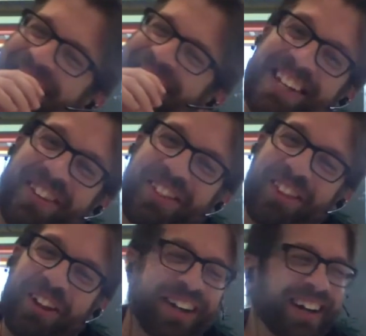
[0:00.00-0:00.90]
I didn't
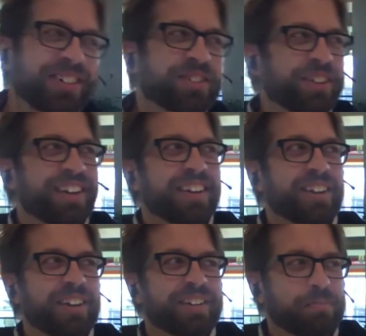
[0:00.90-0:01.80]
even look. I should
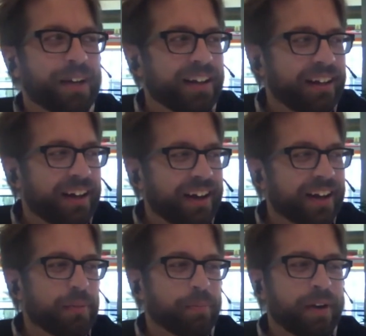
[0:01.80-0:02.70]
have looked, man.
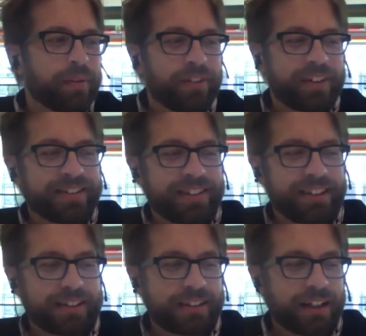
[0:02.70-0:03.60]
I got to prep for these
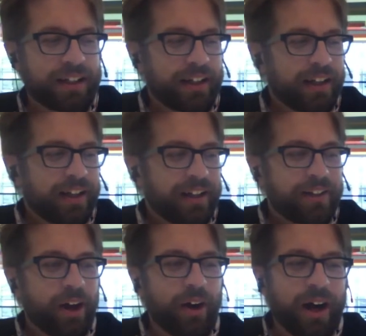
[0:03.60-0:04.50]
things.
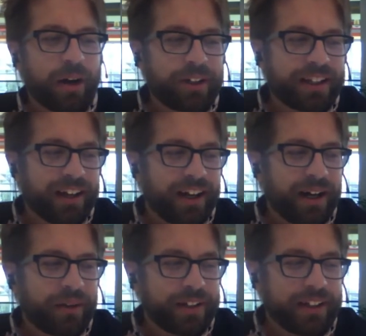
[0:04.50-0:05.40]
No,
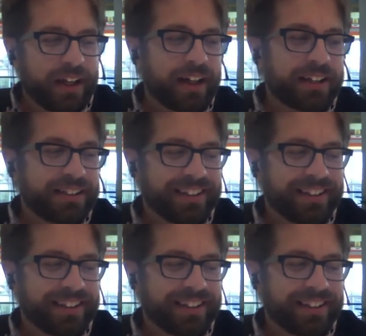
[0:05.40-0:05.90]
I would guess.